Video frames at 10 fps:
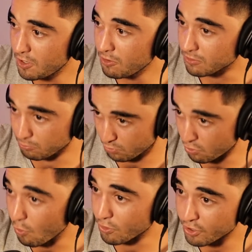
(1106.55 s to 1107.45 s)
they'll
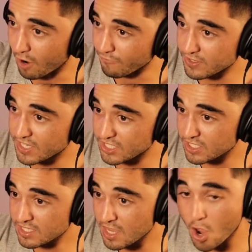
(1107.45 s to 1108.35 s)
record your conversations.